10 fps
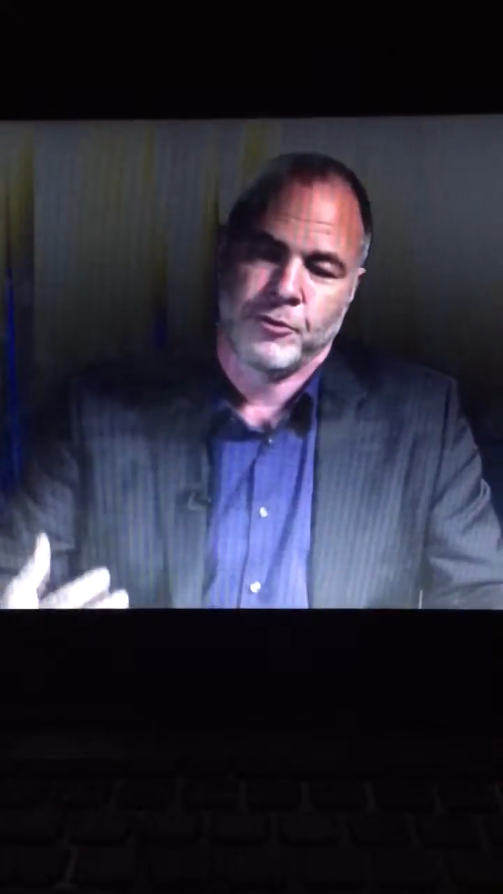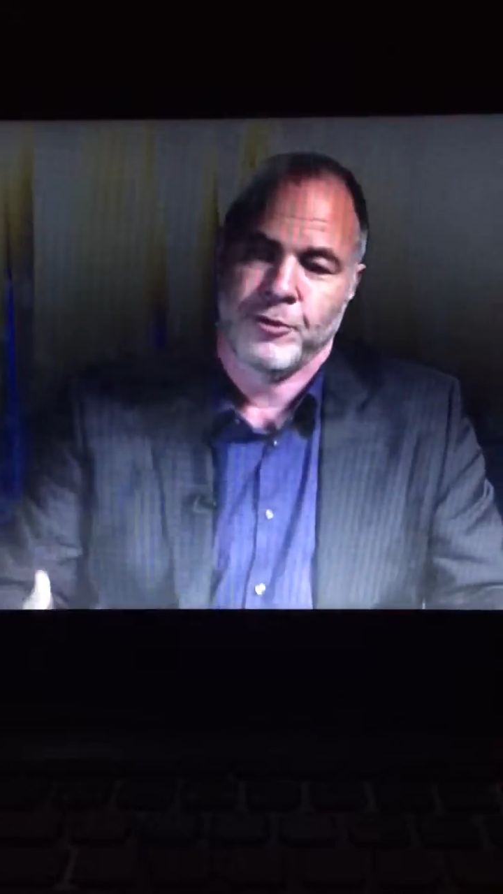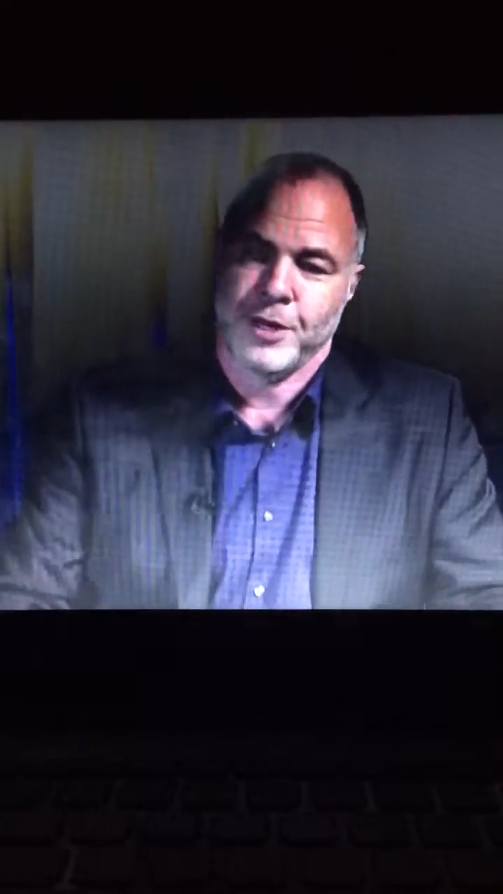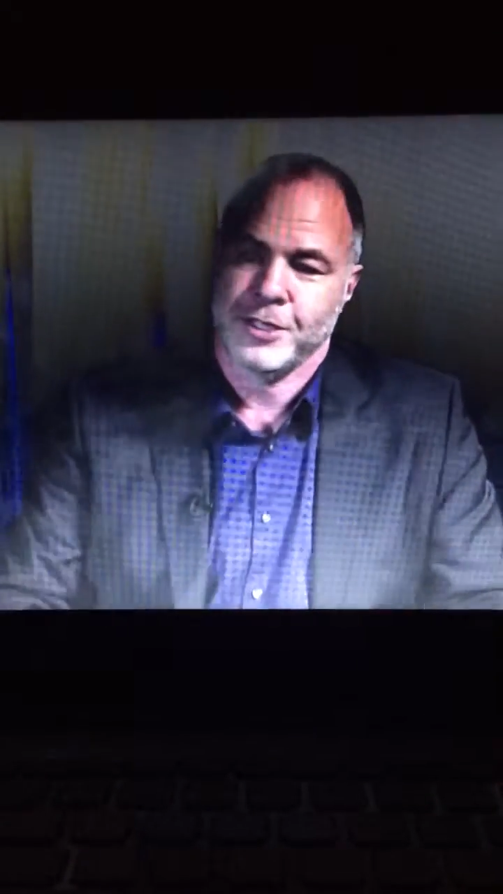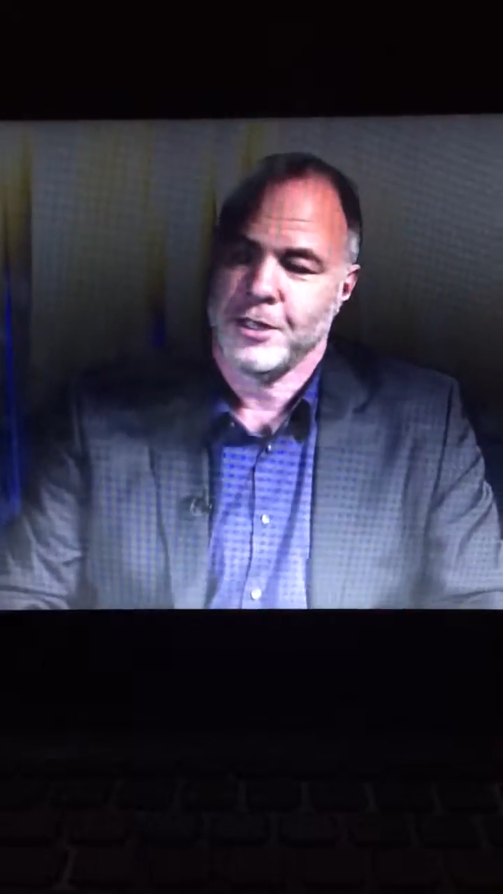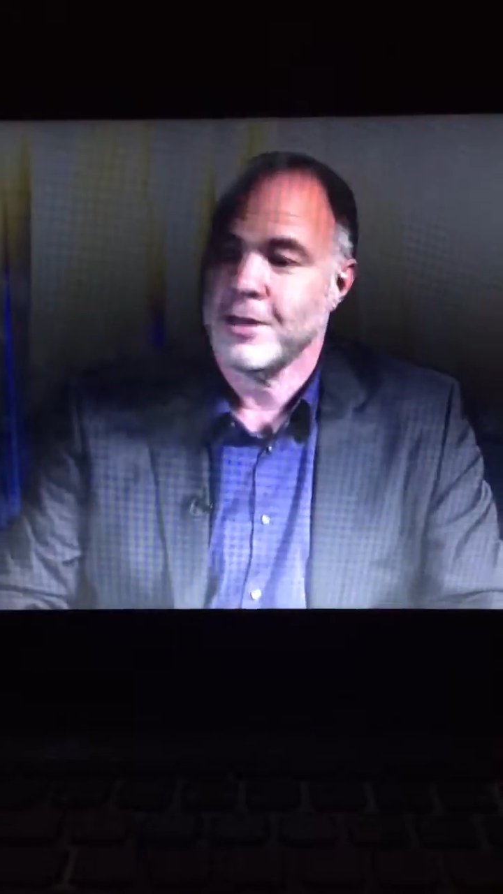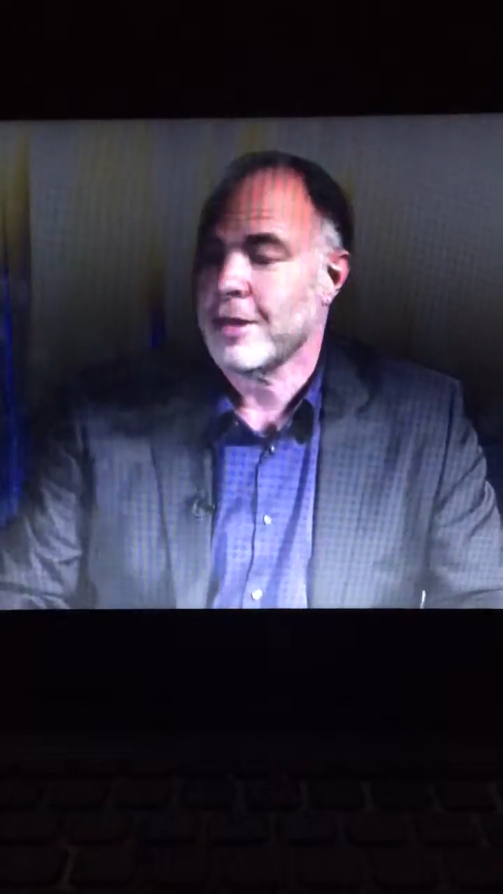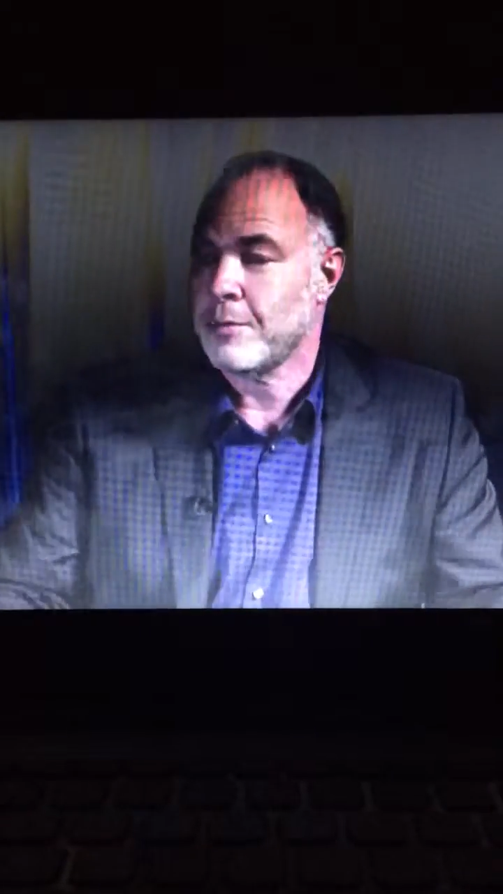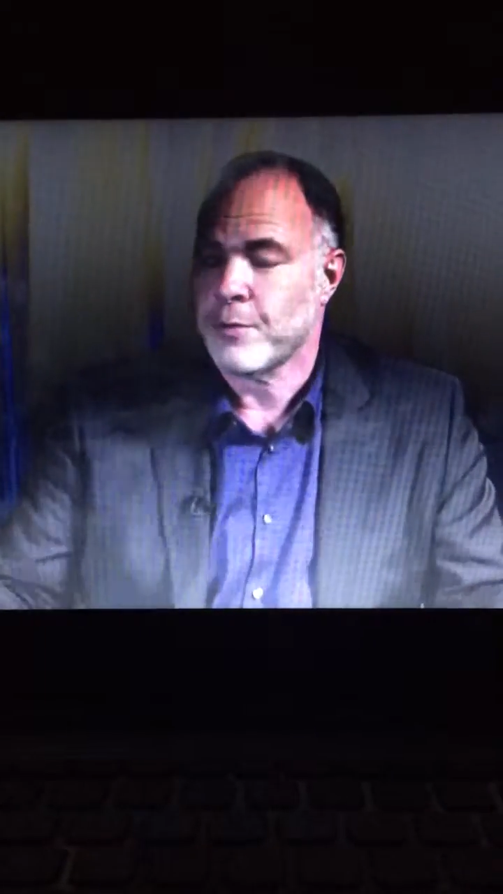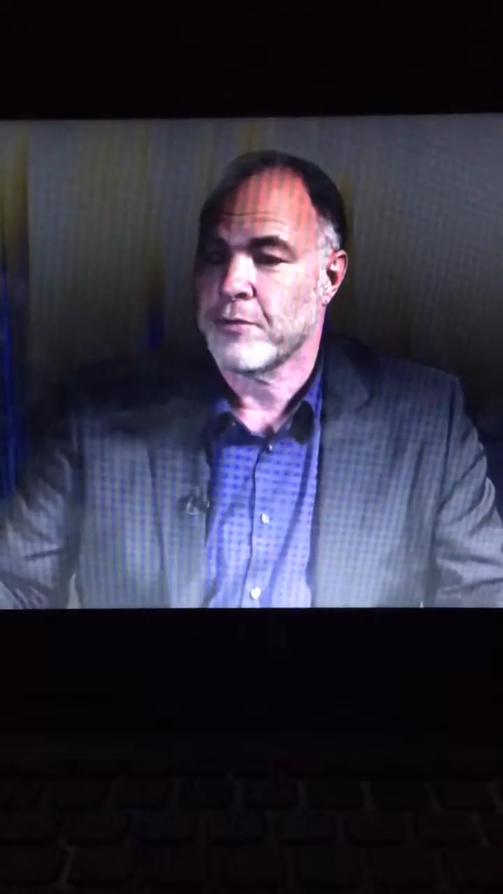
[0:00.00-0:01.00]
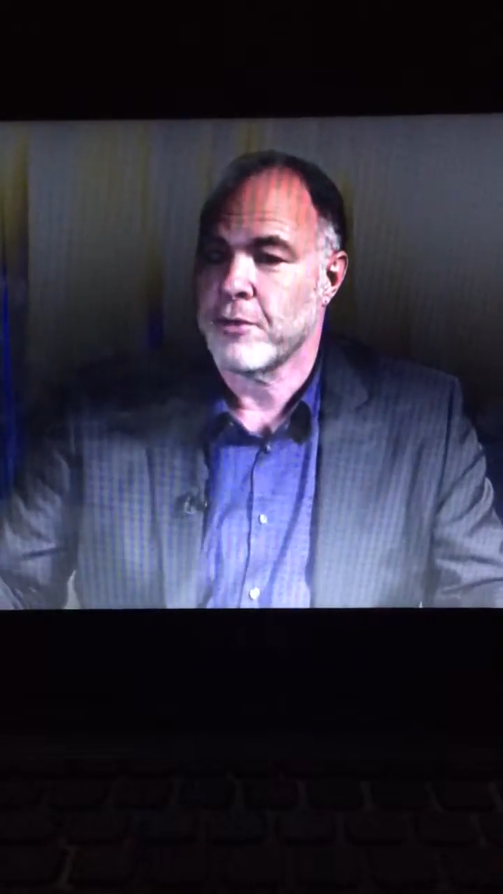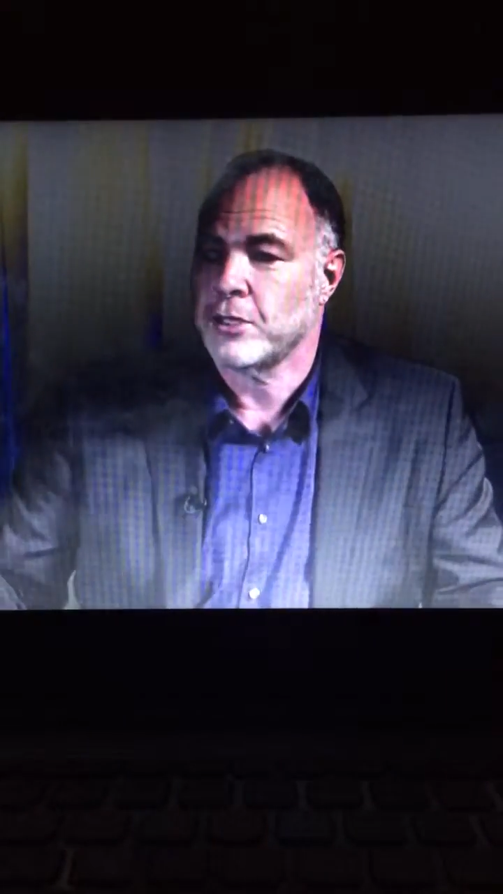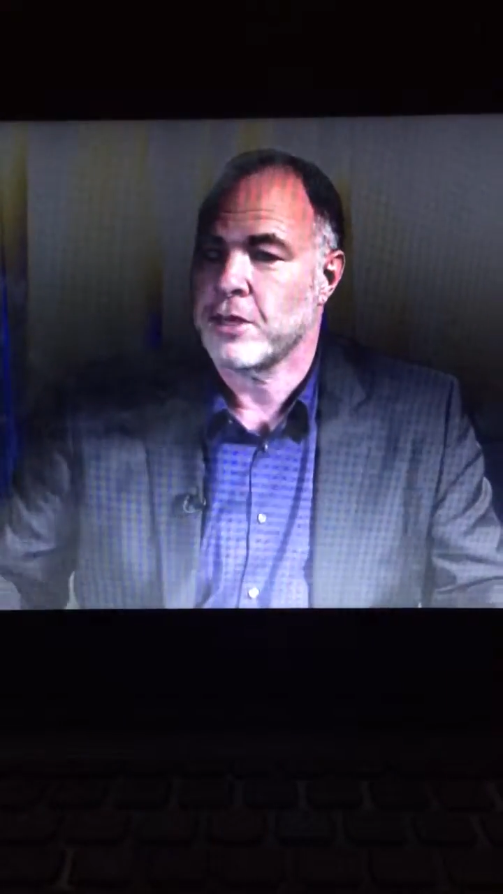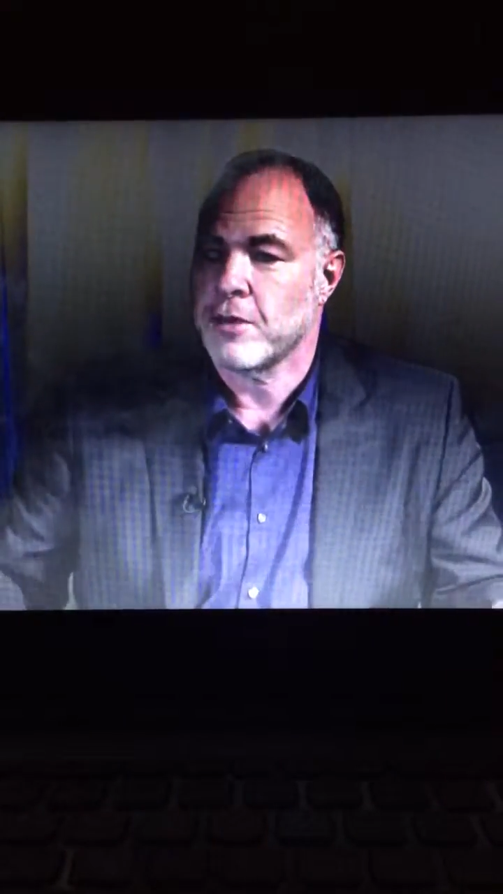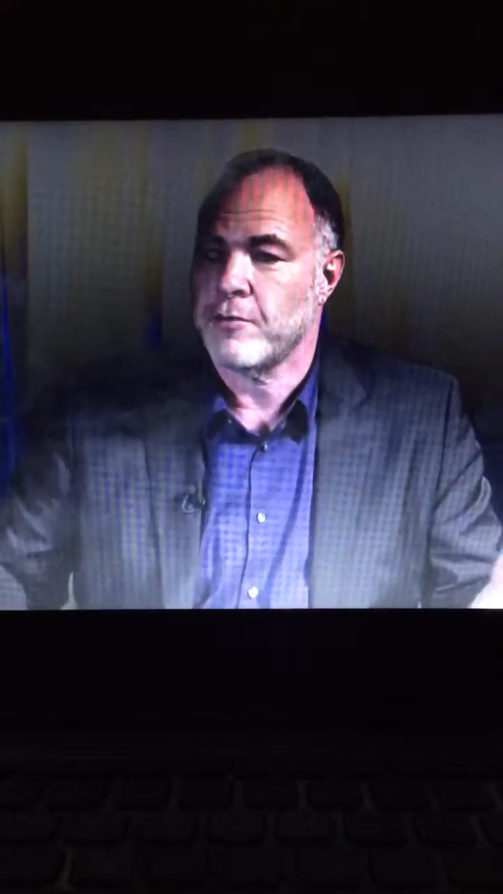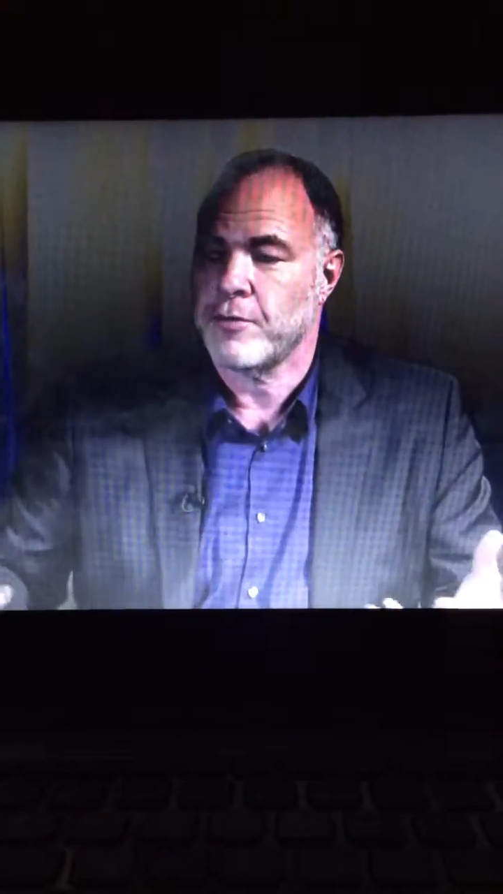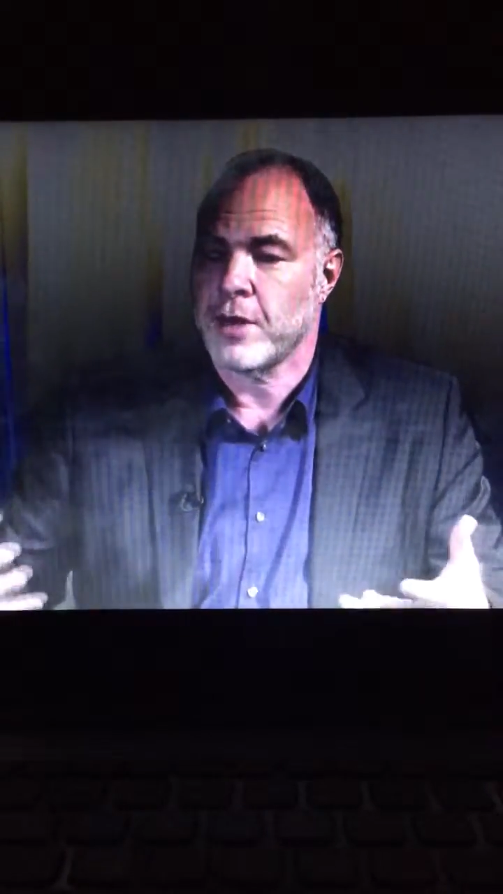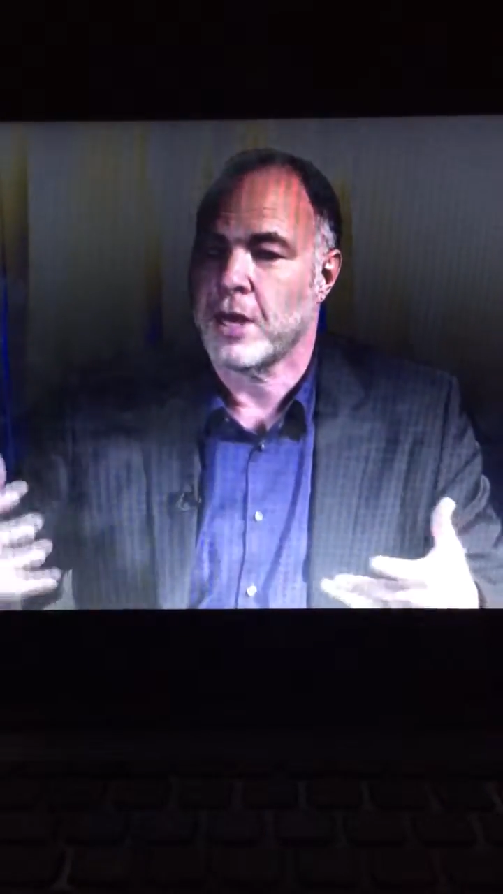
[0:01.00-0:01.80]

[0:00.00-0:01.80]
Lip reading: traditions and perversions of